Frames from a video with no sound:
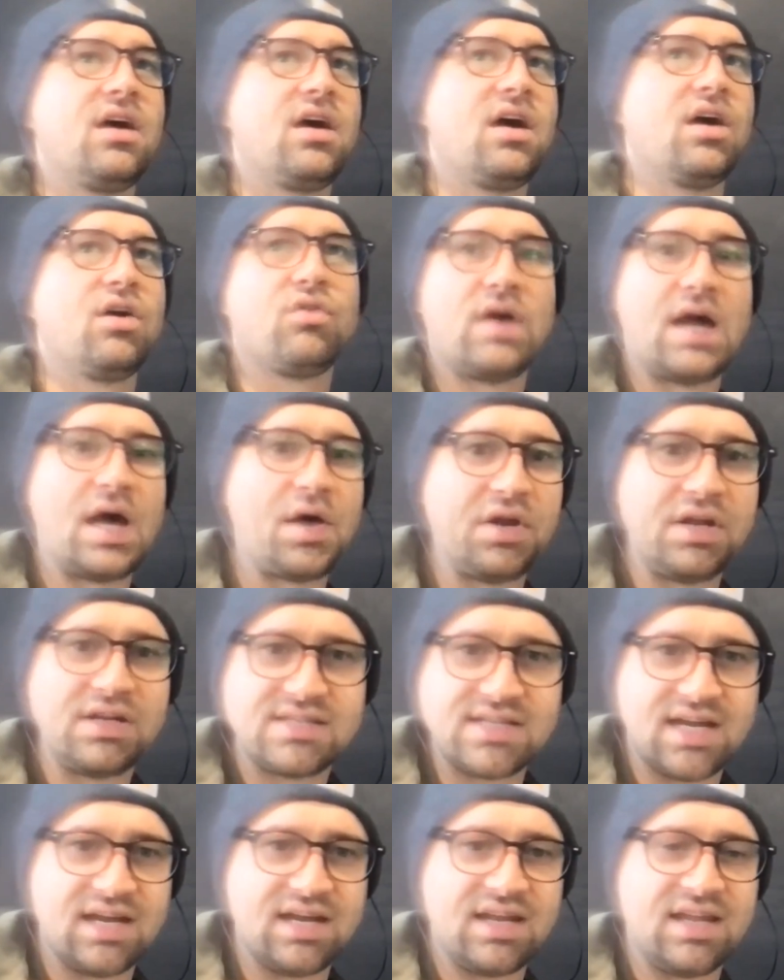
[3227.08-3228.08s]
a grouting
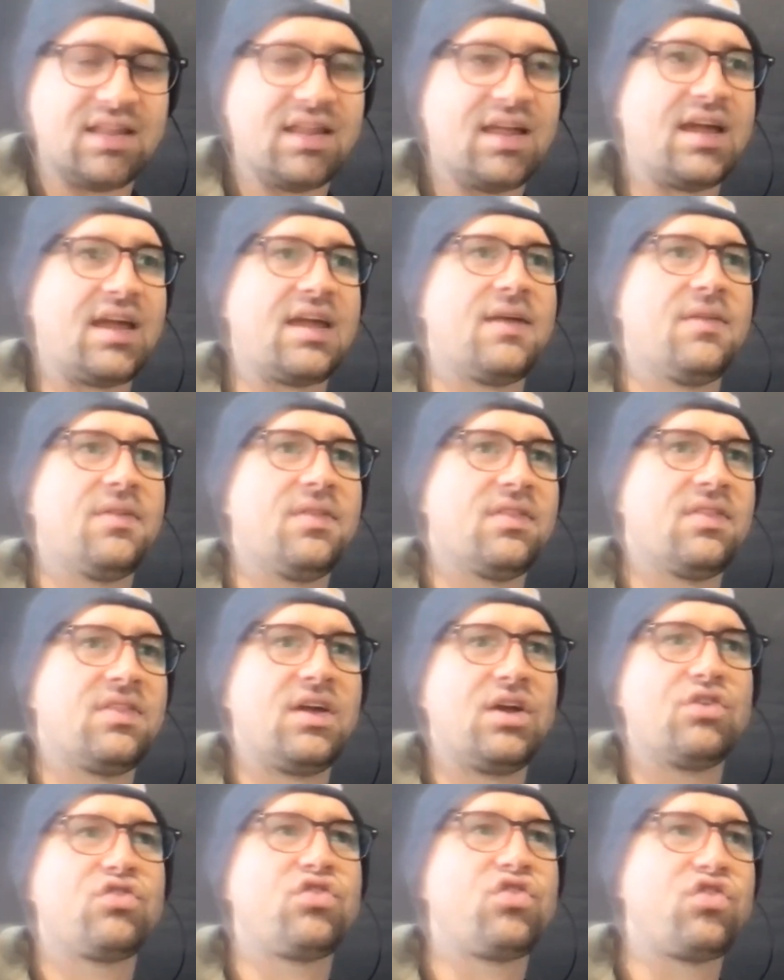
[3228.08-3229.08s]
technique.
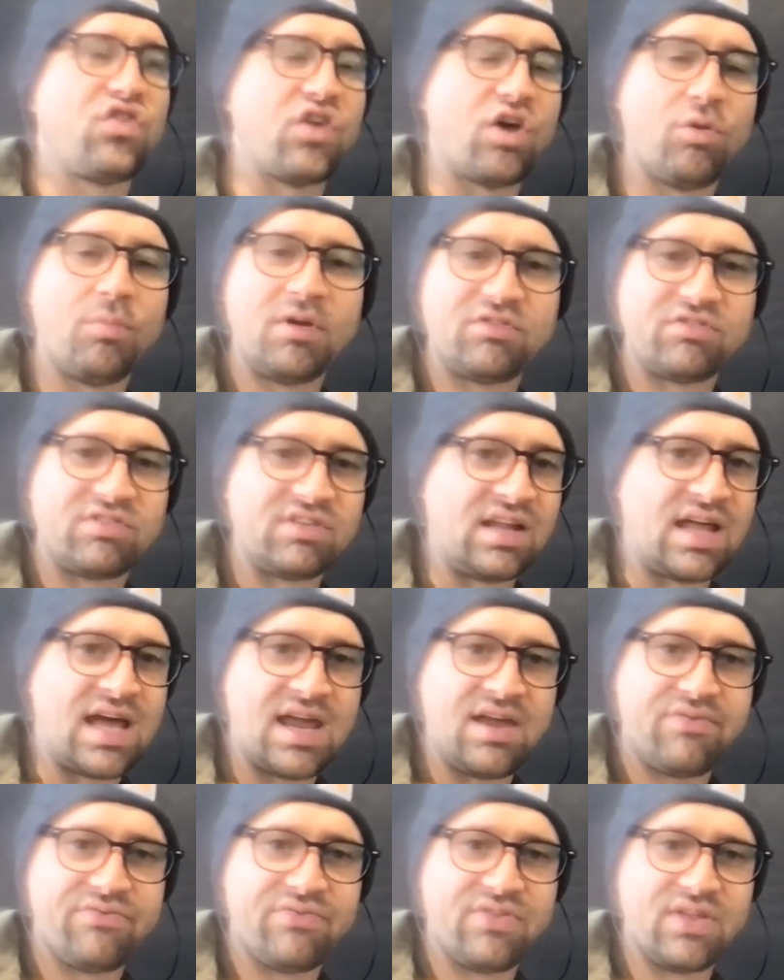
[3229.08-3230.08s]
There's so much
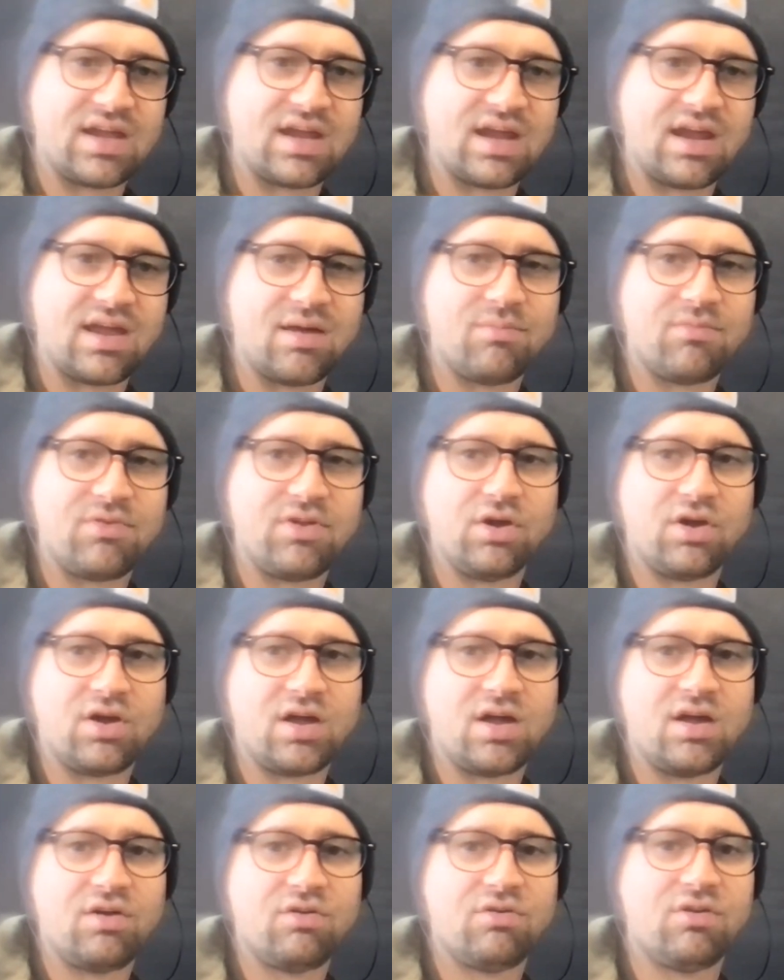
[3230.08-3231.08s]
life that can come to your
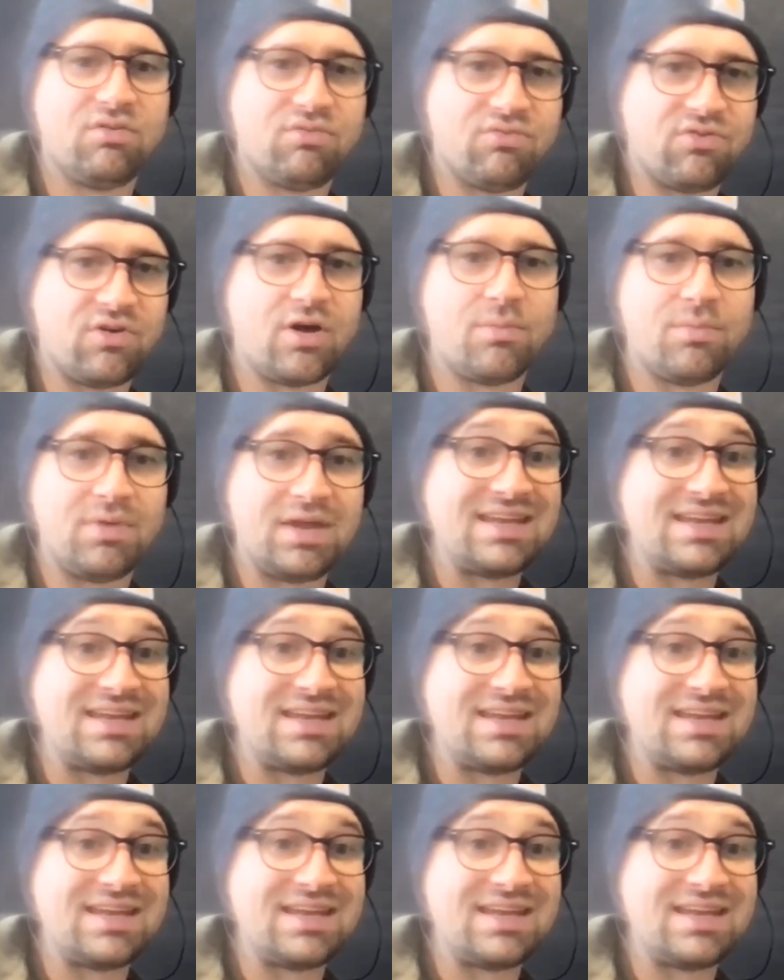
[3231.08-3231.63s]
concrete from